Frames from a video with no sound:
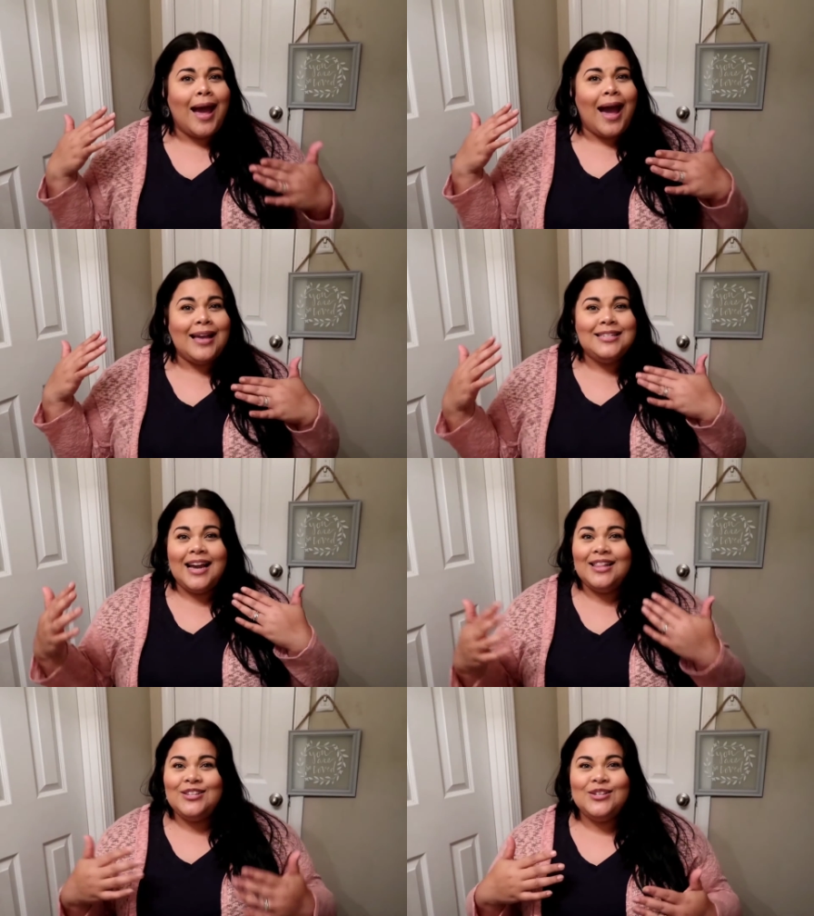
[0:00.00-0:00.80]
I
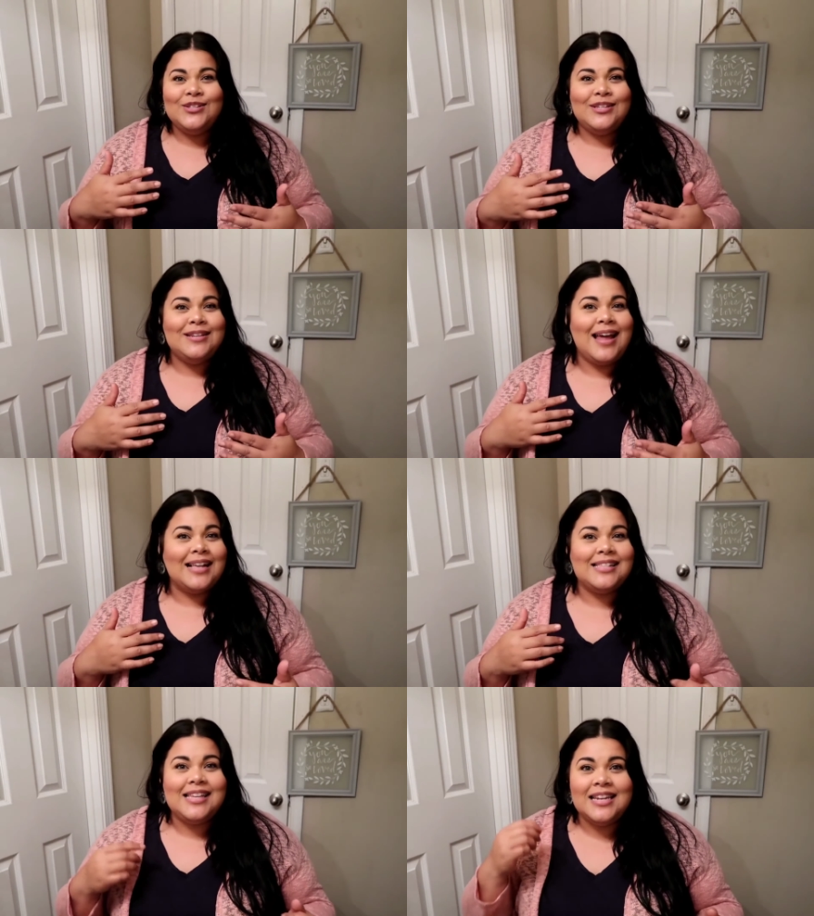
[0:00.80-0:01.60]
challenge you to
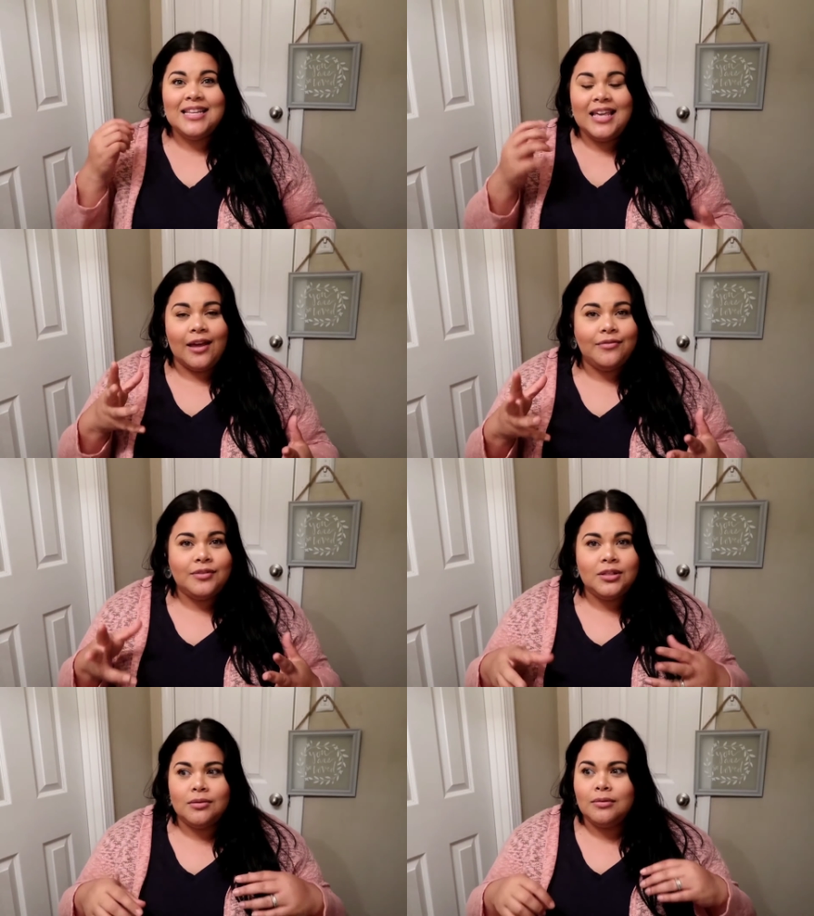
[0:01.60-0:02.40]
not send
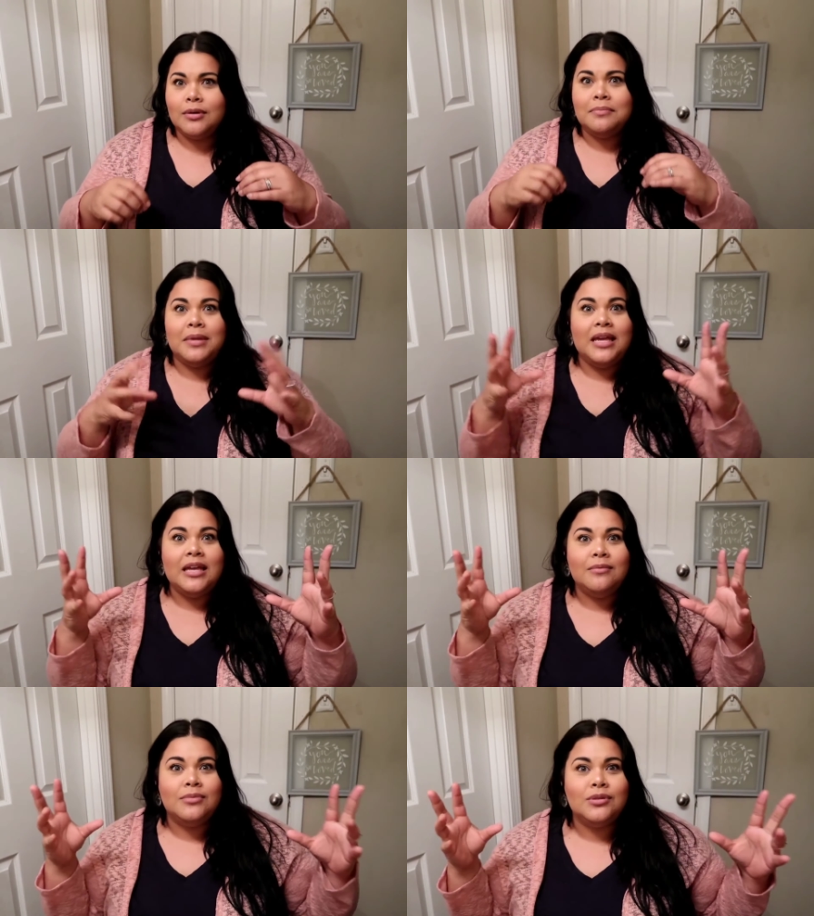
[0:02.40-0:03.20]
gifts or
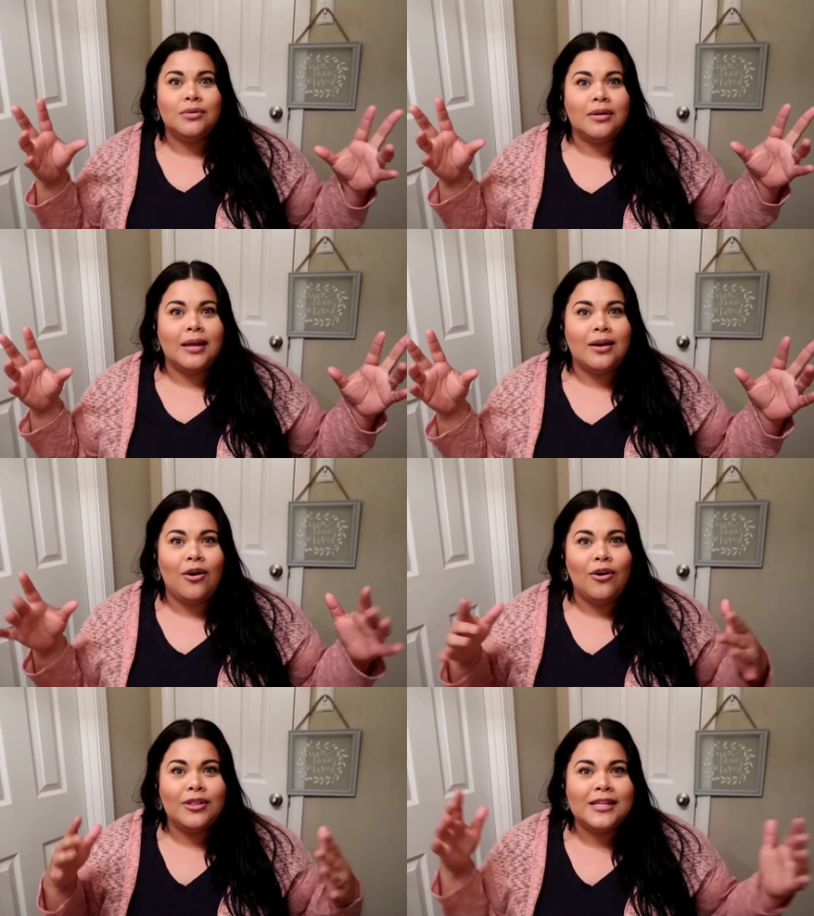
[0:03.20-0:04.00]
memes or like
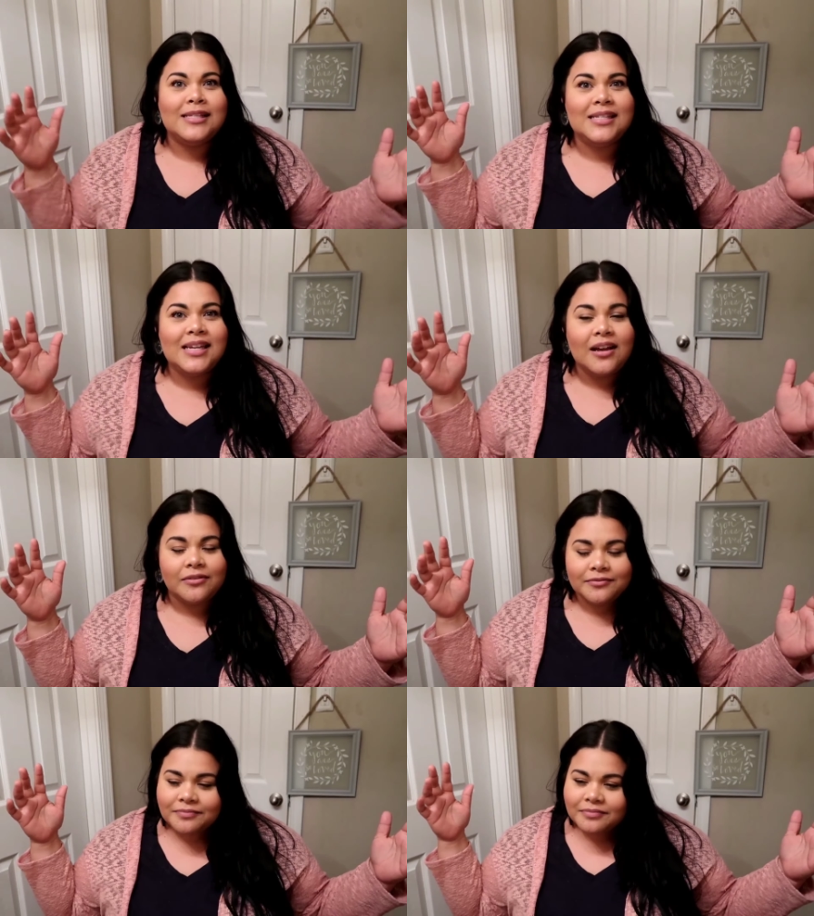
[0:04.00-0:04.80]
all this stuff.